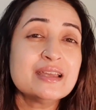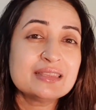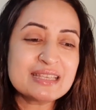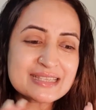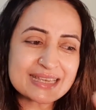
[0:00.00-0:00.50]

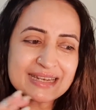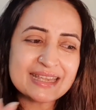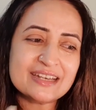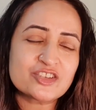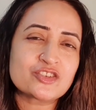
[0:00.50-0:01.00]
This can
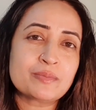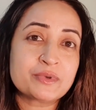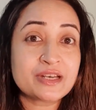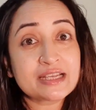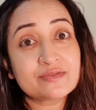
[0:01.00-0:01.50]
get
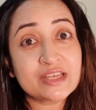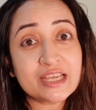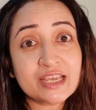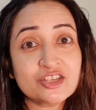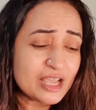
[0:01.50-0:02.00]
disrupted as we
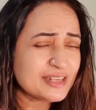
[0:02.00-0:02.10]
age.